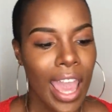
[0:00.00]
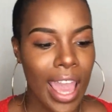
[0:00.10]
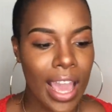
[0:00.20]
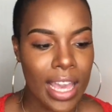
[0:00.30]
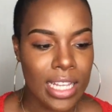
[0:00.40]

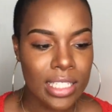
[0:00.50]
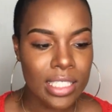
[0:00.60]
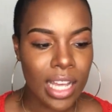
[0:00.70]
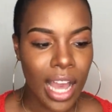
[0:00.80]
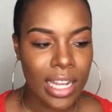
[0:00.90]

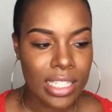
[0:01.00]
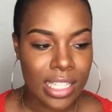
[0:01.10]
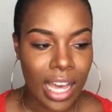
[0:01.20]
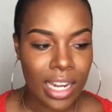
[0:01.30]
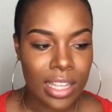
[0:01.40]
and I
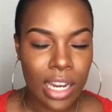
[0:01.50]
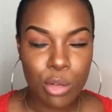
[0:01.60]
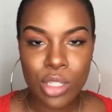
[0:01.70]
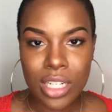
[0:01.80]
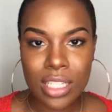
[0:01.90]
decided that I
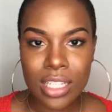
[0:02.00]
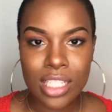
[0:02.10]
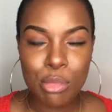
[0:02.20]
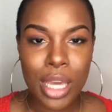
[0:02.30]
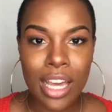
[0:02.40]
was gonna
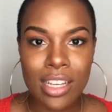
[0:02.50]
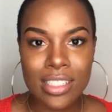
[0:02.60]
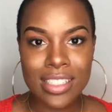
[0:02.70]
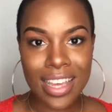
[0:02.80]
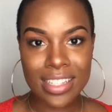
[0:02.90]
stick to my
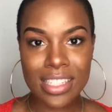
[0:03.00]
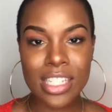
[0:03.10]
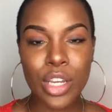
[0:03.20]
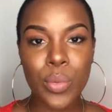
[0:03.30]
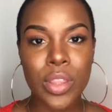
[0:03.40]
guns and
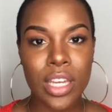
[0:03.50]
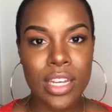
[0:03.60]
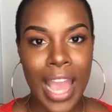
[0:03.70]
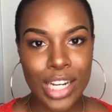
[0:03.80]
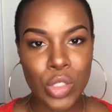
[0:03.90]
stick with a
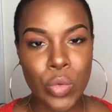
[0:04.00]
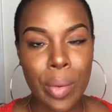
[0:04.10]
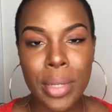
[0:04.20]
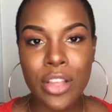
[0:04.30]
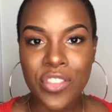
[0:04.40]
natural
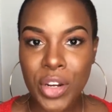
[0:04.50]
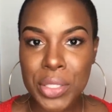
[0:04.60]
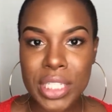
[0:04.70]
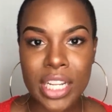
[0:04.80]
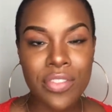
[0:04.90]
remedy
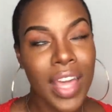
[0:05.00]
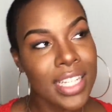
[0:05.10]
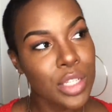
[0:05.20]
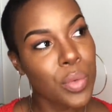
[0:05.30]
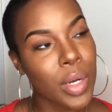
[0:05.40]
first and if
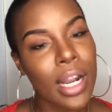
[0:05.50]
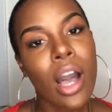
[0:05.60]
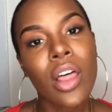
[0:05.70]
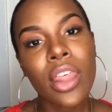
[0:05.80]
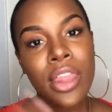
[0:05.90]
that didn't work
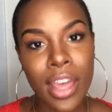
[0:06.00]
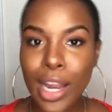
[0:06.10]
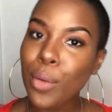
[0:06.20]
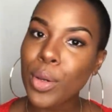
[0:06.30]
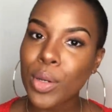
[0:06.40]
out then
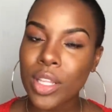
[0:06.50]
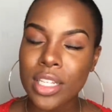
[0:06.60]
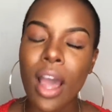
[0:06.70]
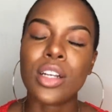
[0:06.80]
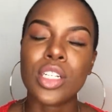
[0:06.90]
I would go to the
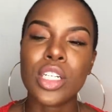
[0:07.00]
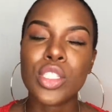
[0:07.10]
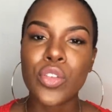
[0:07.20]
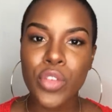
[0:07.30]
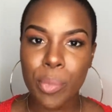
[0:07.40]
doctor
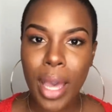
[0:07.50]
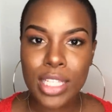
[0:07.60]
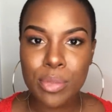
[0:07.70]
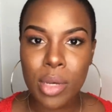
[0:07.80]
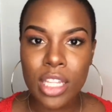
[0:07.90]
so for the
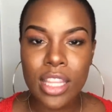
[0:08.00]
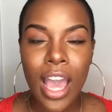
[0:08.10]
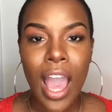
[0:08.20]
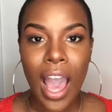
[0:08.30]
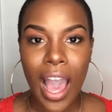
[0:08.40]
past month
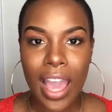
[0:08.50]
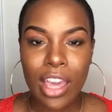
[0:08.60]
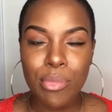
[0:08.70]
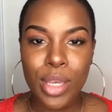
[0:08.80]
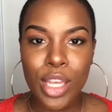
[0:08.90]
I
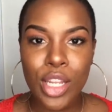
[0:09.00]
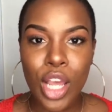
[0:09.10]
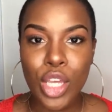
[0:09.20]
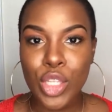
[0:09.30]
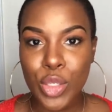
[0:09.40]
have been
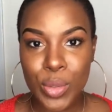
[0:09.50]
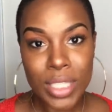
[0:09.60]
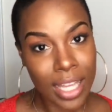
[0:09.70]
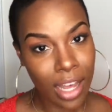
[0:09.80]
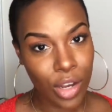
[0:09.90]

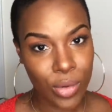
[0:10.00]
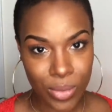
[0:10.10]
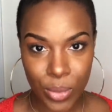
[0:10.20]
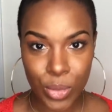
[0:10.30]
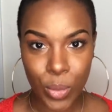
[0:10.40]
using a
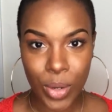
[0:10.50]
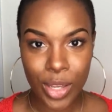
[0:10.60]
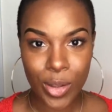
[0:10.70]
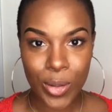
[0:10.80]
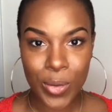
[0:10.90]
growth
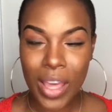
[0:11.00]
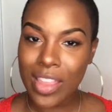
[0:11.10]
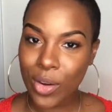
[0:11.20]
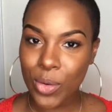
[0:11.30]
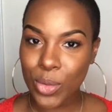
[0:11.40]
oil and
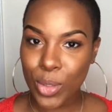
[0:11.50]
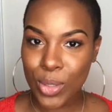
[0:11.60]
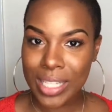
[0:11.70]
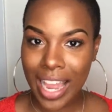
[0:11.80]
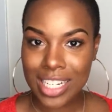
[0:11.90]
that growth
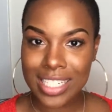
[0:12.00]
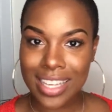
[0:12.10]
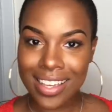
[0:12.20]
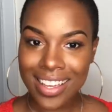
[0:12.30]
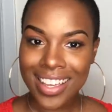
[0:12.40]
oil is
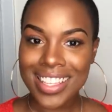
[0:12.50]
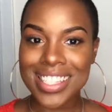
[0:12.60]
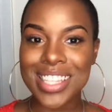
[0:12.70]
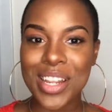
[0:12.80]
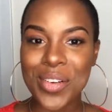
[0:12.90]
actually
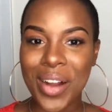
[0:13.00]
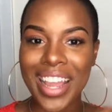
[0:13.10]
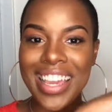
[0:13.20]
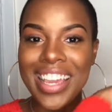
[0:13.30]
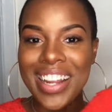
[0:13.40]
sitting
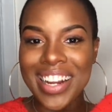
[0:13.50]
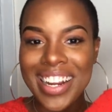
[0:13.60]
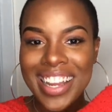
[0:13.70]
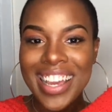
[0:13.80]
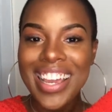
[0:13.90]
right
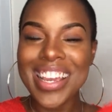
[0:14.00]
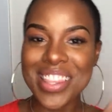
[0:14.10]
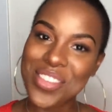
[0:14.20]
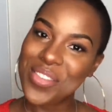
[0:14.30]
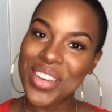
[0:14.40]
here in the